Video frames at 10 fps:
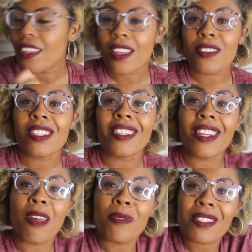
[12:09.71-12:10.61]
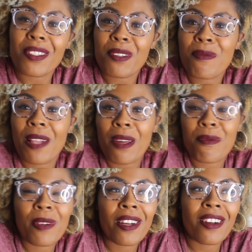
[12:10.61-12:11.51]
That was a good episode of
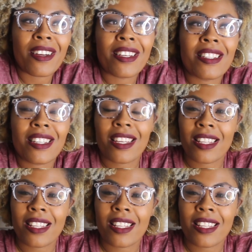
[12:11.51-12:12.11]
Black Mirror.